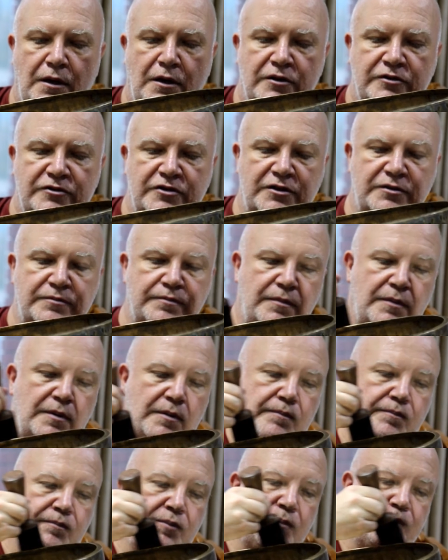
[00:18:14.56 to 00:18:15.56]
So,
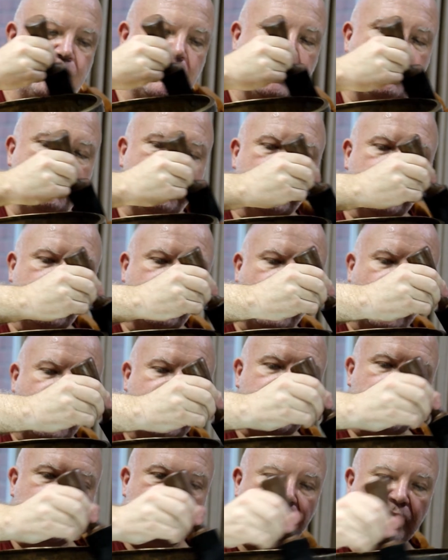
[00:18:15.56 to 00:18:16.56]
but people quite
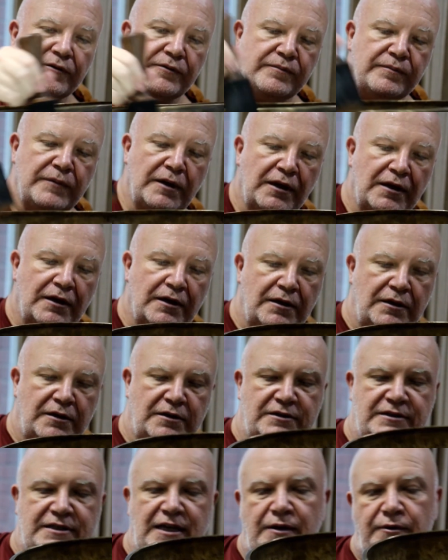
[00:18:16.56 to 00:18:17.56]
often,
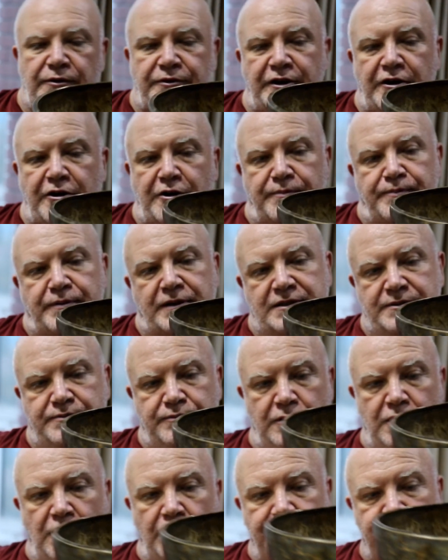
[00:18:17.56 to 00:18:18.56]
sound therapists
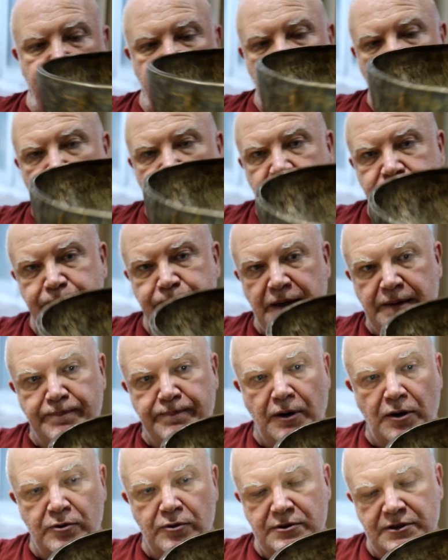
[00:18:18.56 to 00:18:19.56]
will often use big
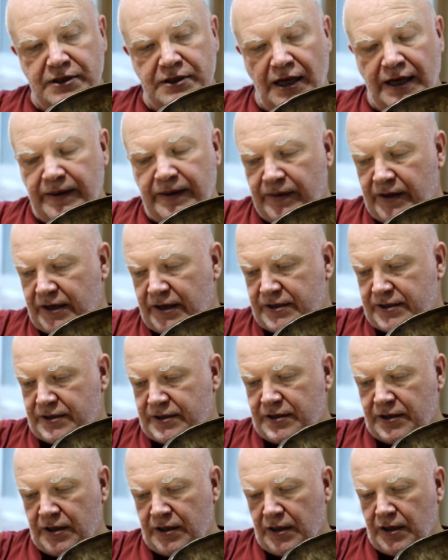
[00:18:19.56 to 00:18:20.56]
bowls like this
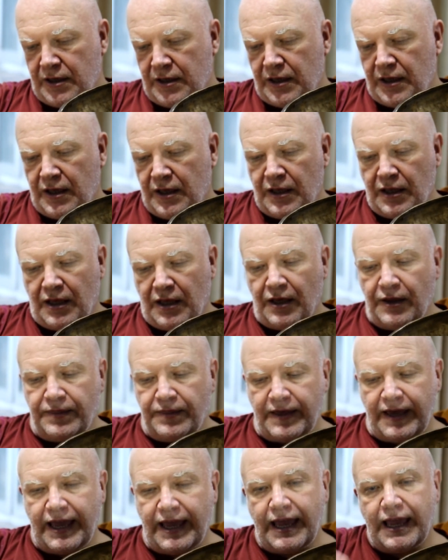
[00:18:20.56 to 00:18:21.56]
at
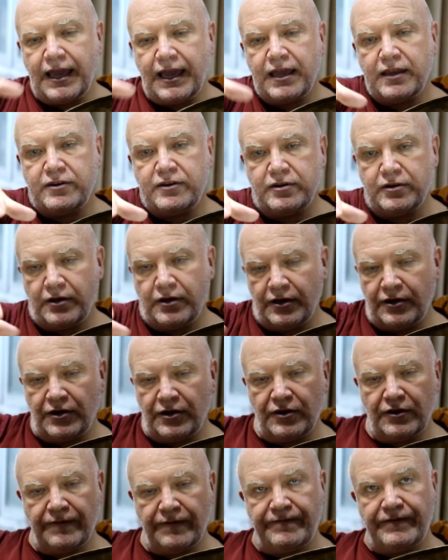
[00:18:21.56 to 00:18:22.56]
the head and
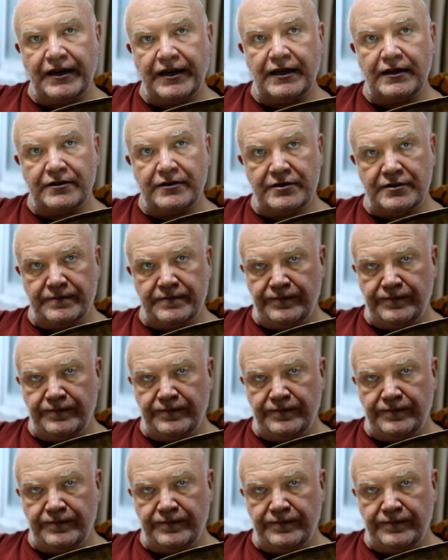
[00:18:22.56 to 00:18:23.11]
at the feet,